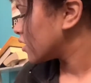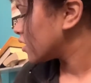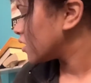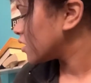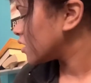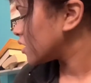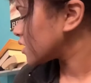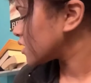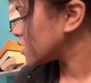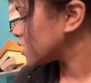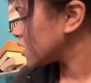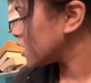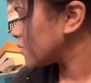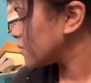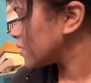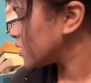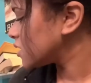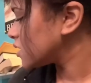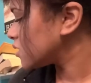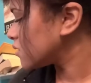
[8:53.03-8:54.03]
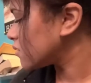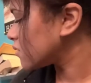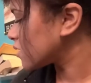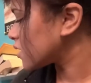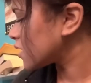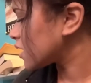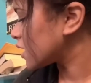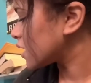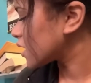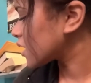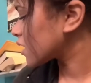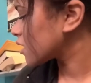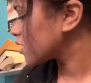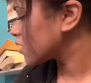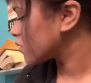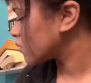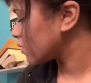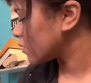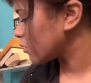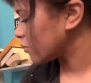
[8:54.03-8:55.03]
Doesn't need to be too thick.
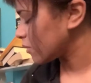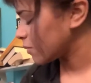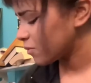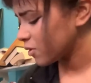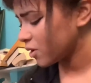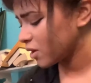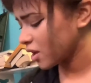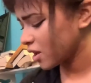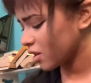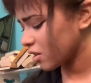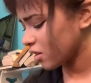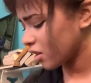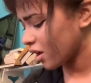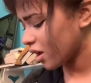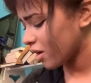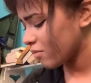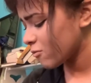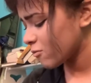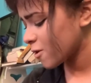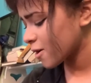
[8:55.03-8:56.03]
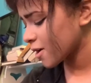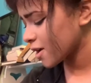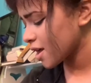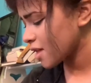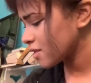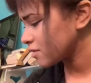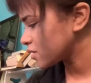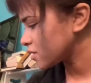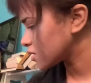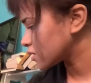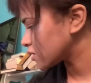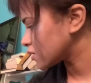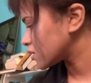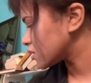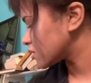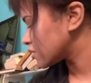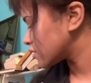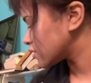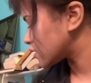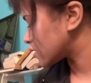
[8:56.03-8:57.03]
We'll be putting a lot more colors
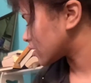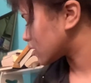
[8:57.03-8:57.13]
on, so.